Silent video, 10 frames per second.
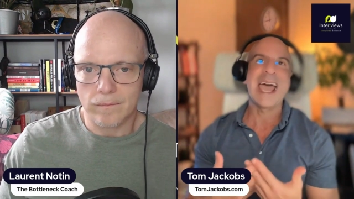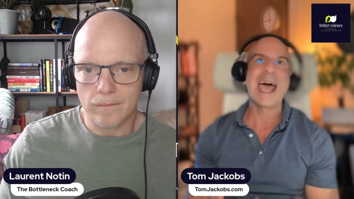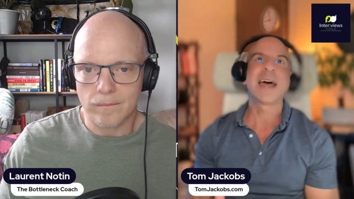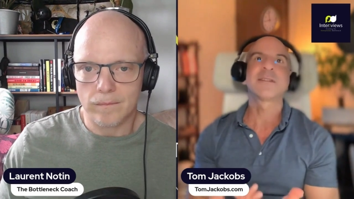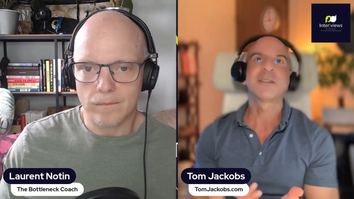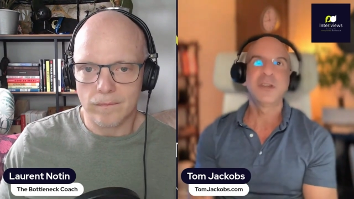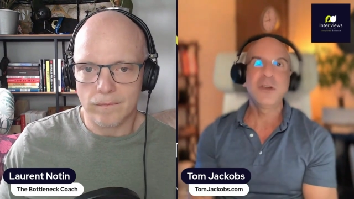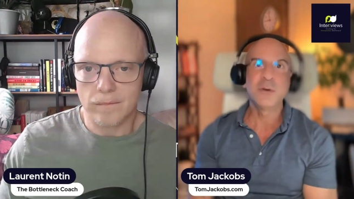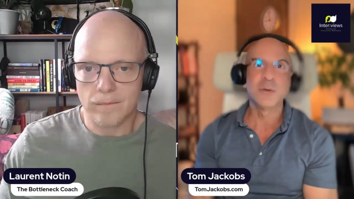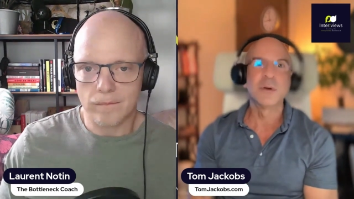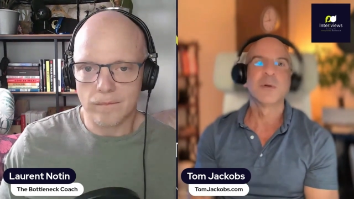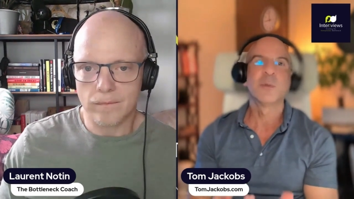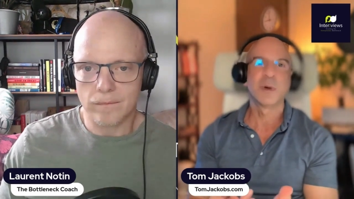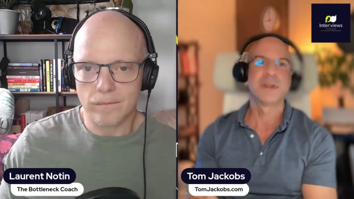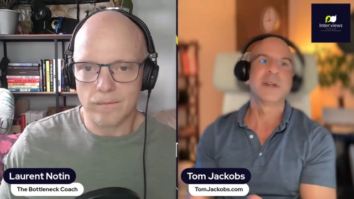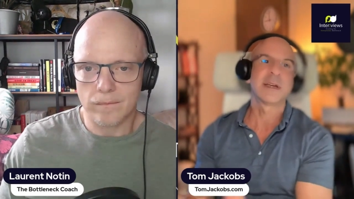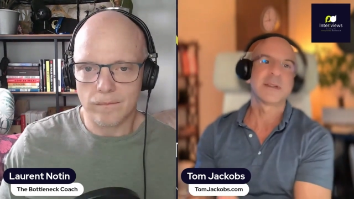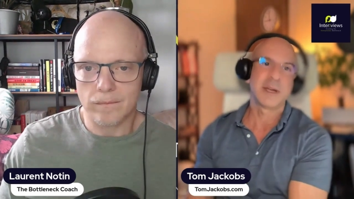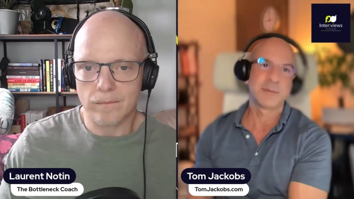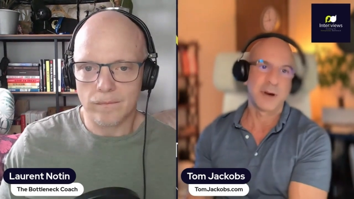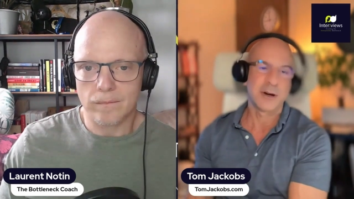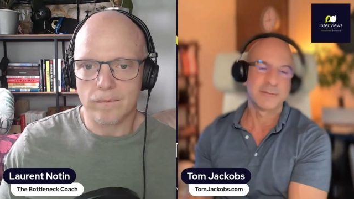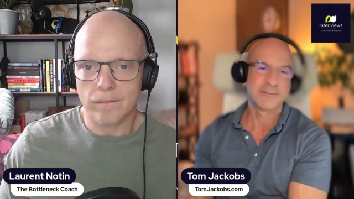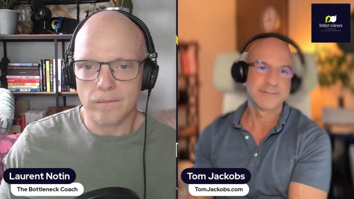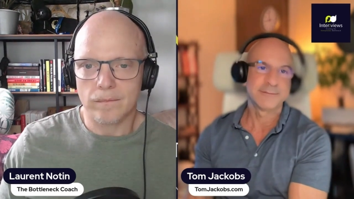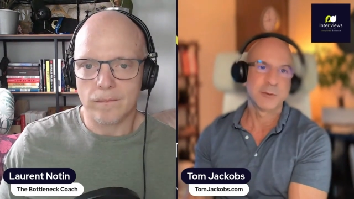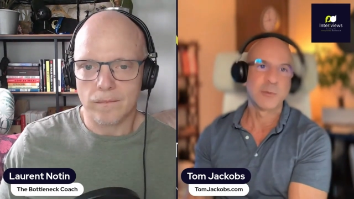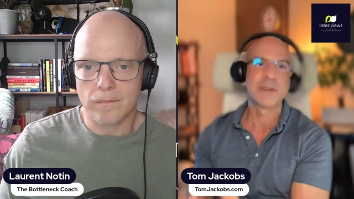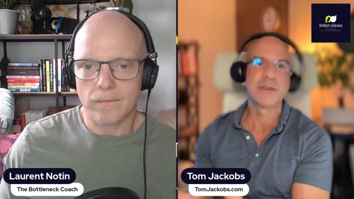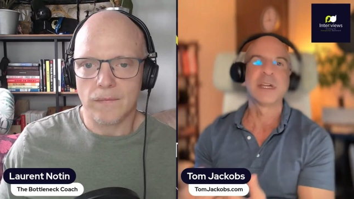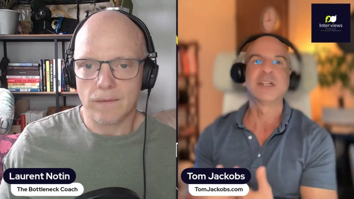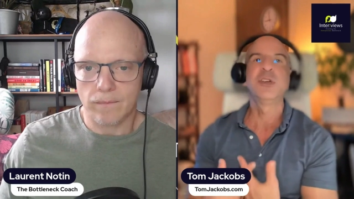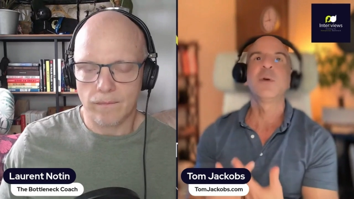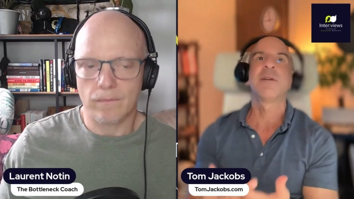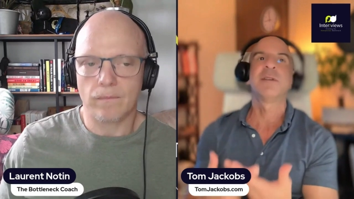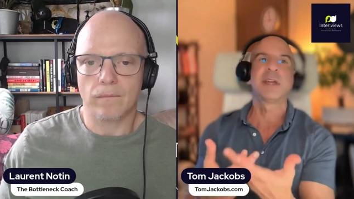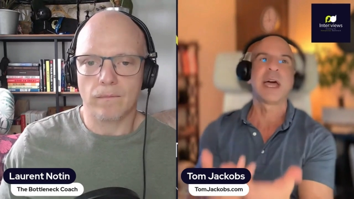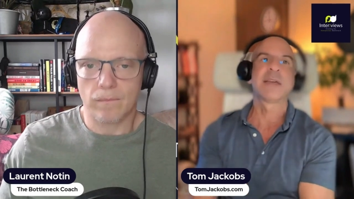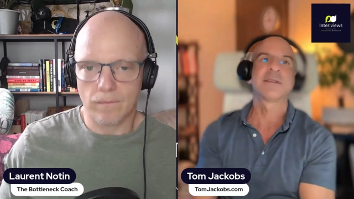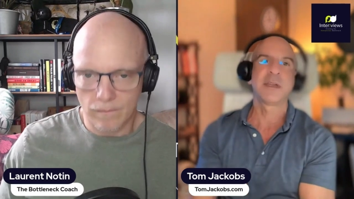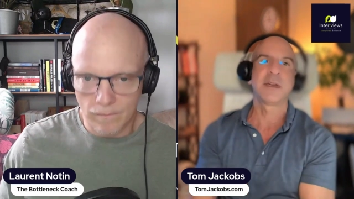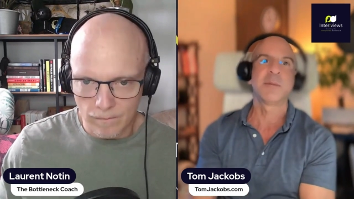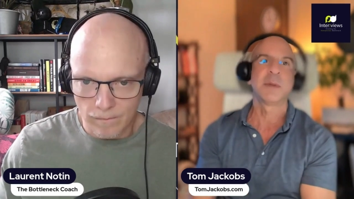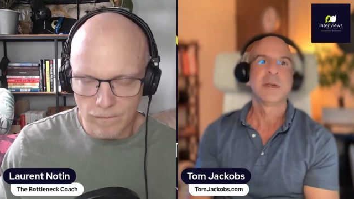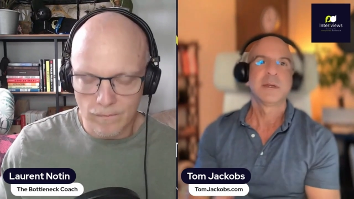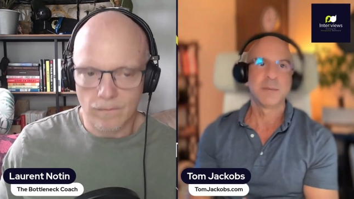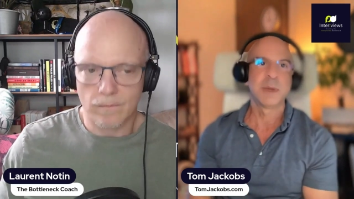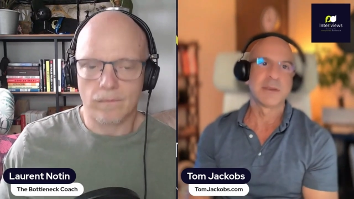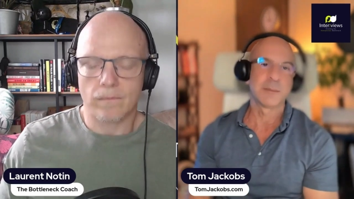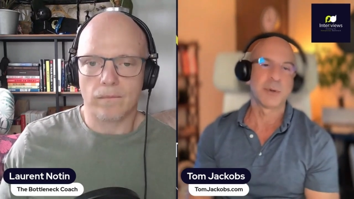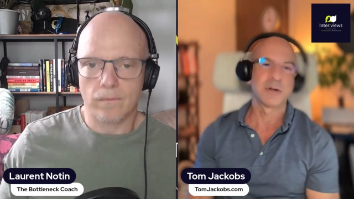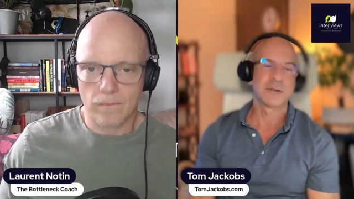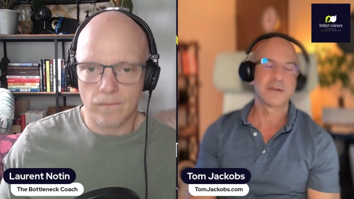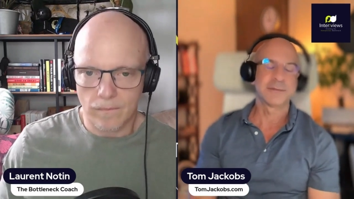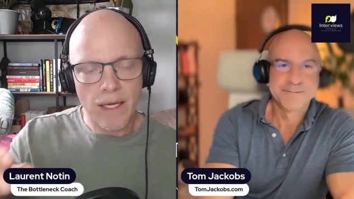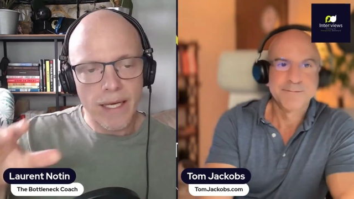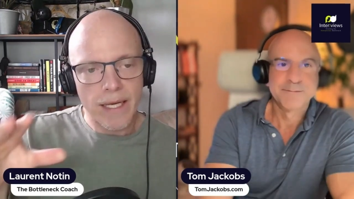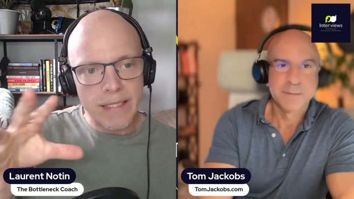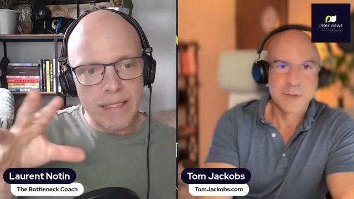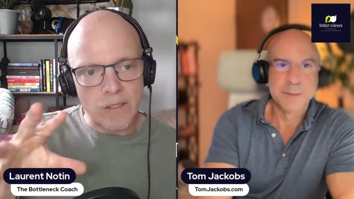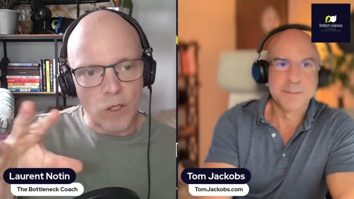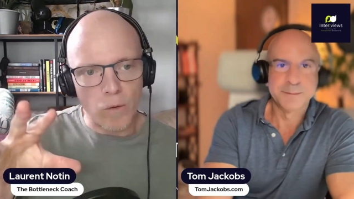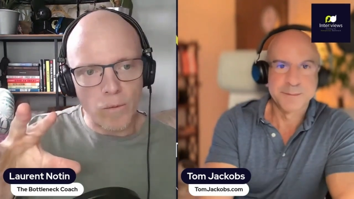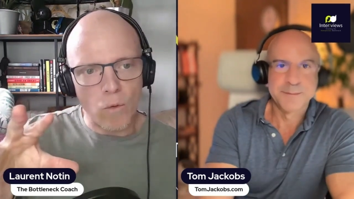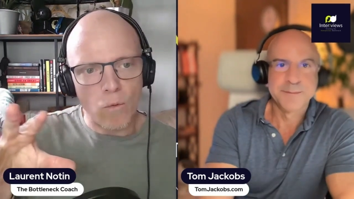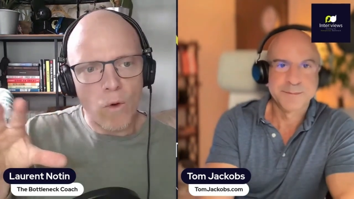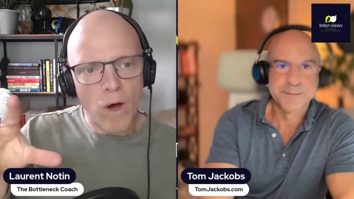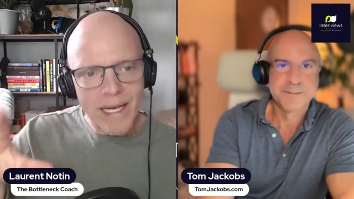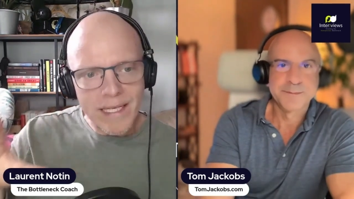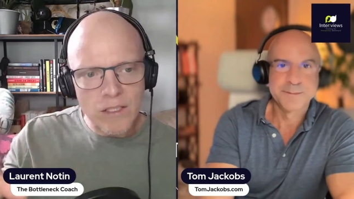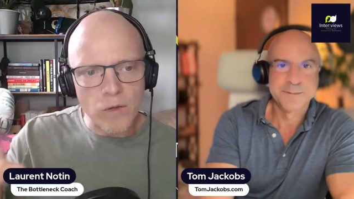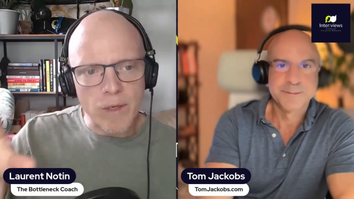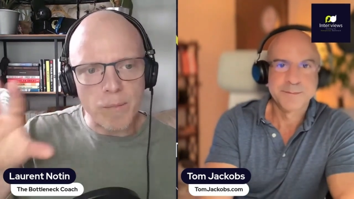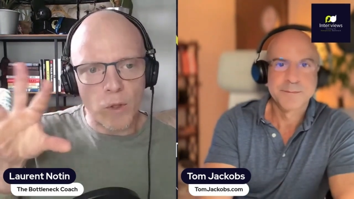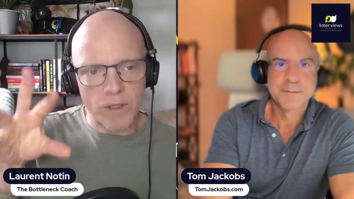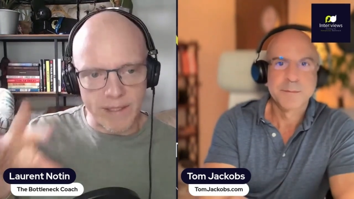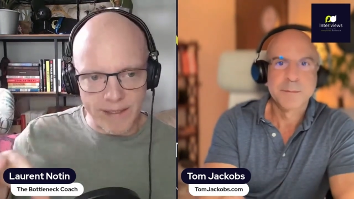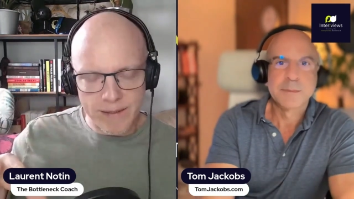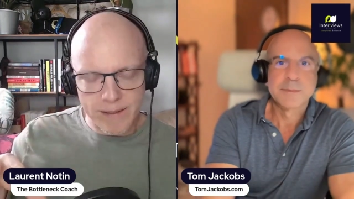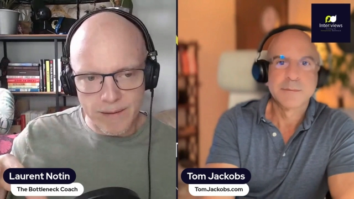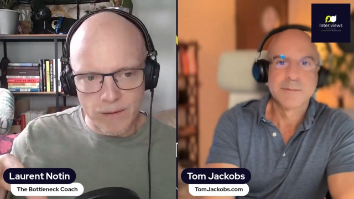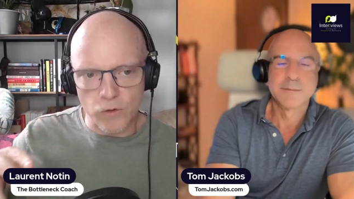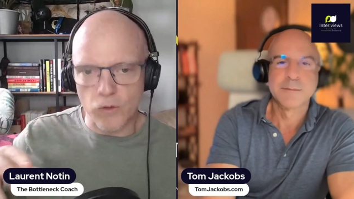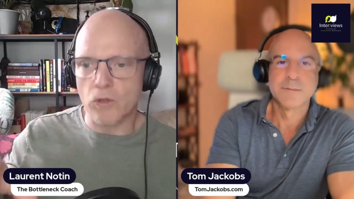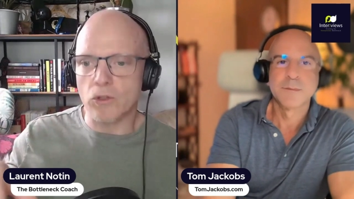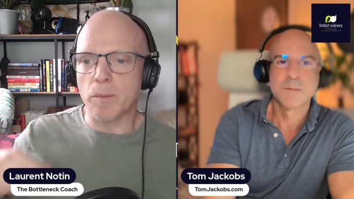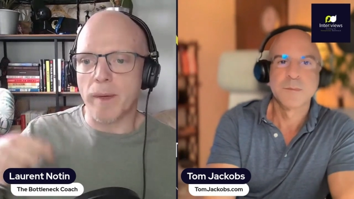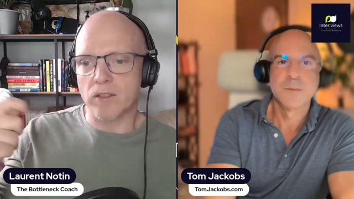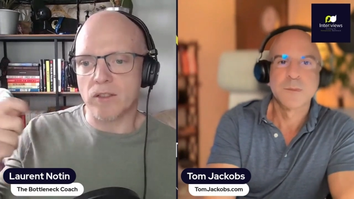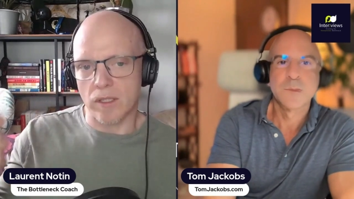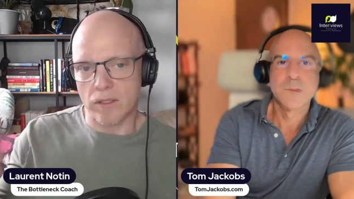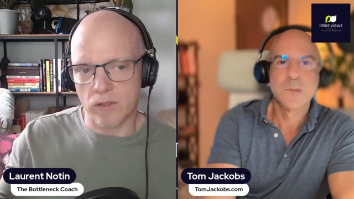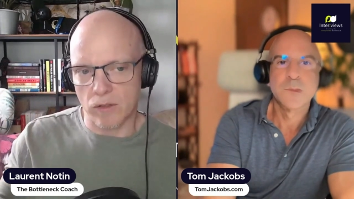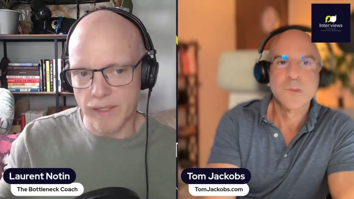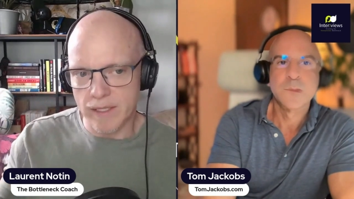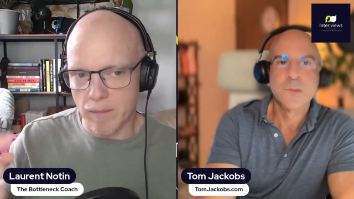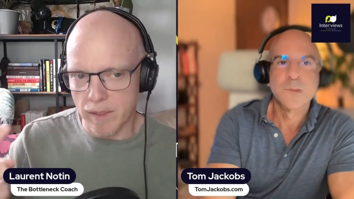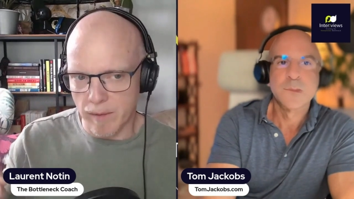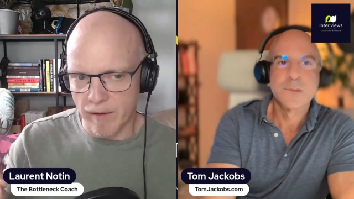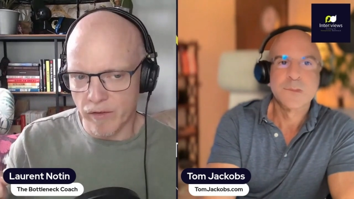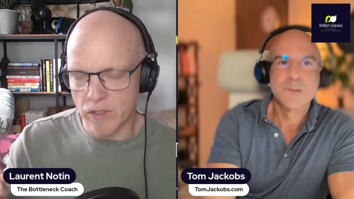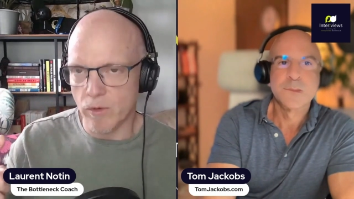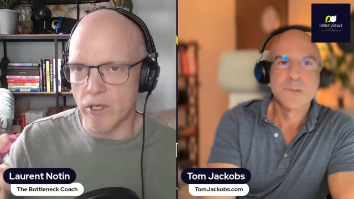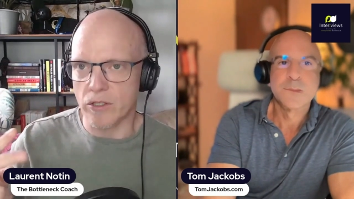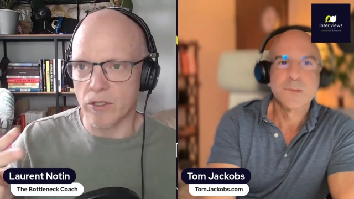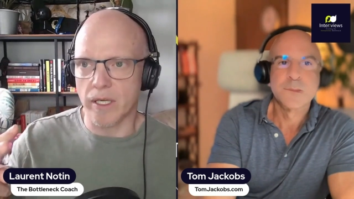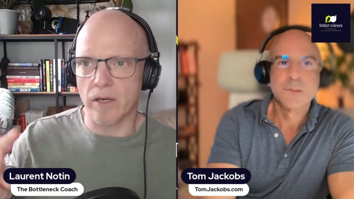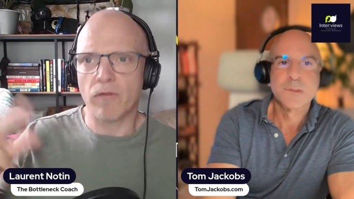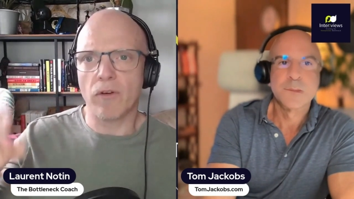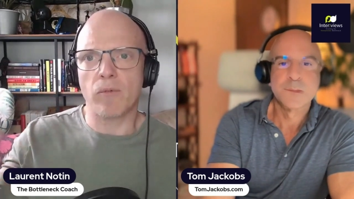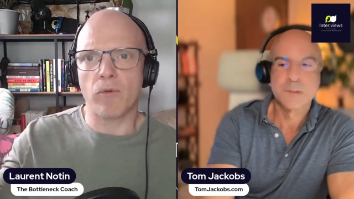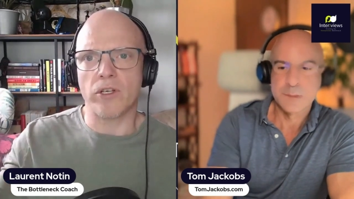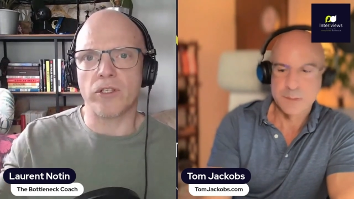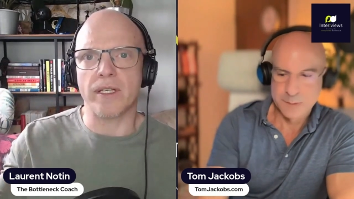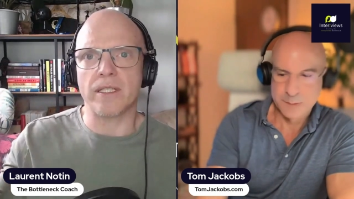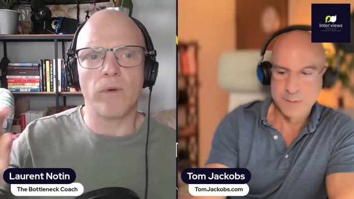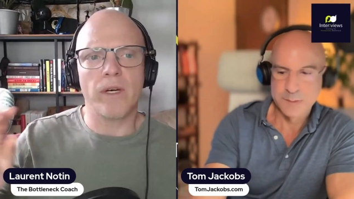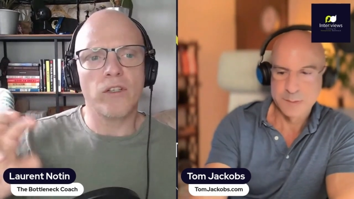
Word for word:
Speaker 1: ask you what the next steps are rather than you having to ask them to make the purchase.
Speaker 2: So, why is it so important to use personal stories? That's my first question. And the follow up question is where do